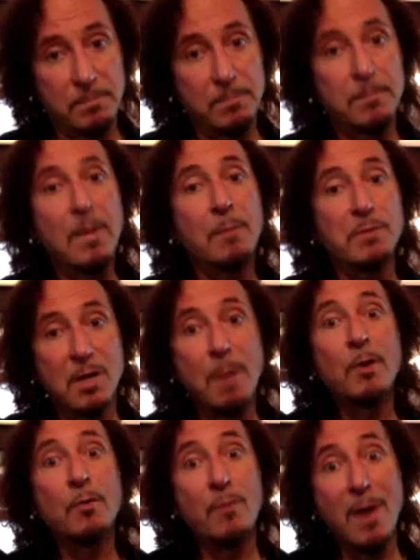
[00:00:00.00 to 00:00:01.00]
I was
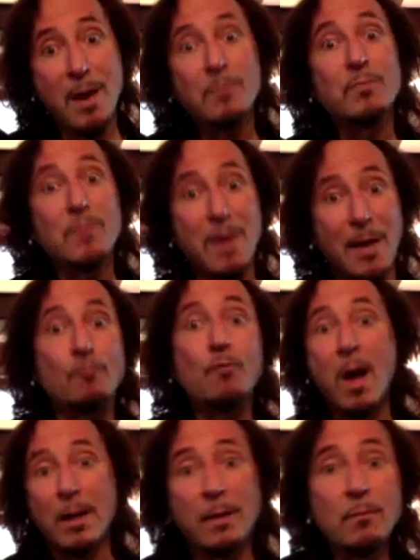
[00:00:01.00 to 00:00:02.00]
coming around at
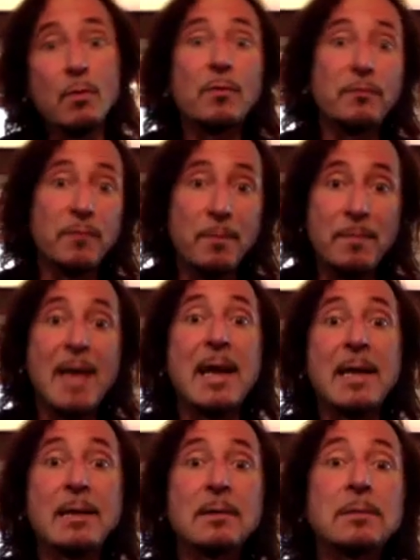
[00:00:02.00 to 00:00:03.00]
rock and roll from that
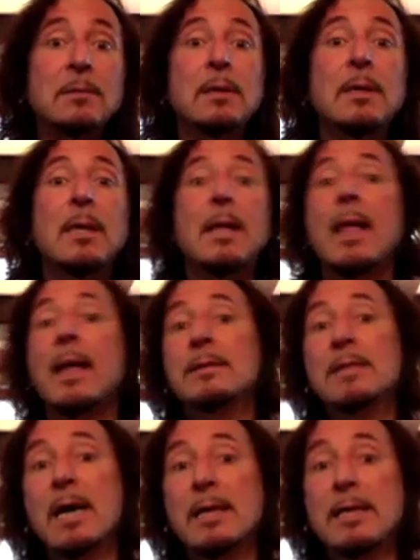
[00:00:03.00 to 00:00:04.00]
angle. And
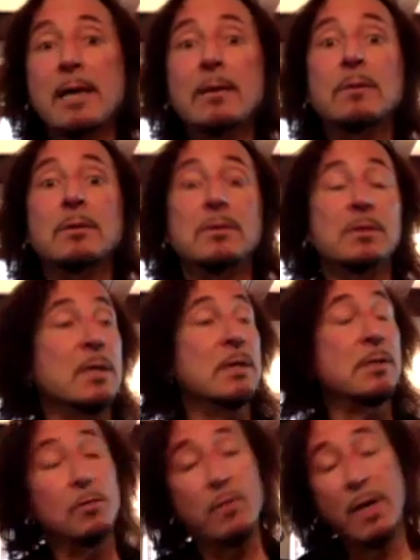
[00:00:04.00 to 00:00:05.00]
Taikedo is
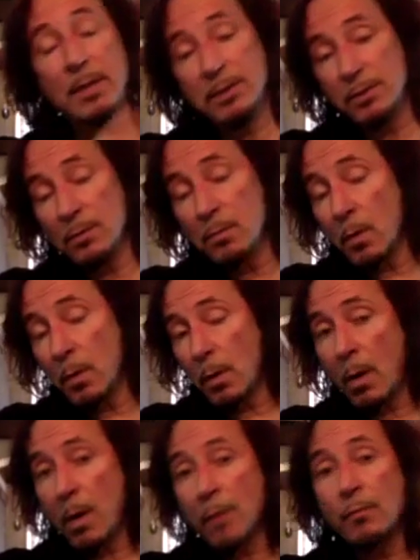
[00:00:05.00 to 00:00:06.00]
a great deal more
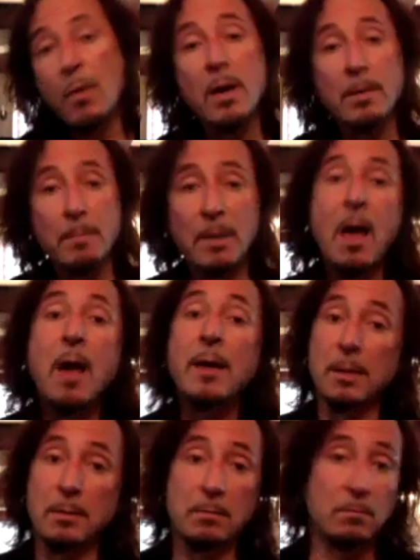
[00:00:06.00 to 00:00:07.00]
hard rock,
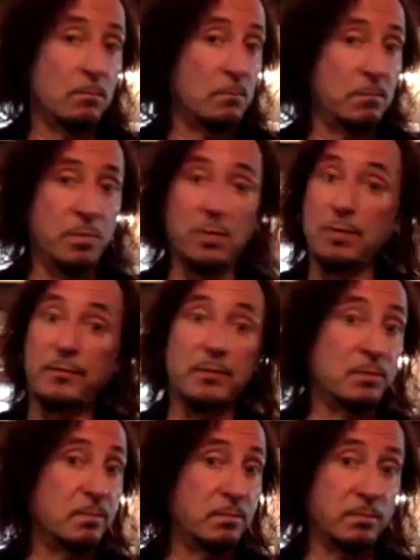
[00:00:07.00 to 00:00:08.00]
melodic,
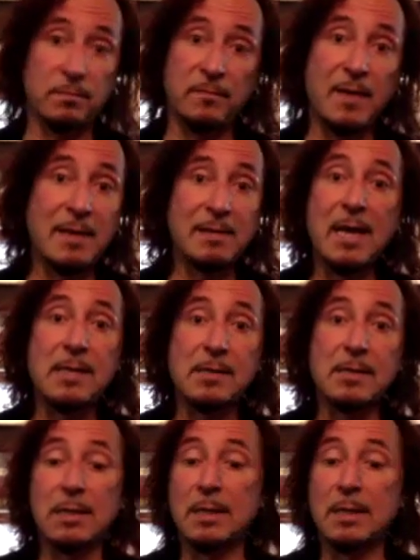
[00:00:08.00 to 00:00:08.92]
beautiful, fantastic.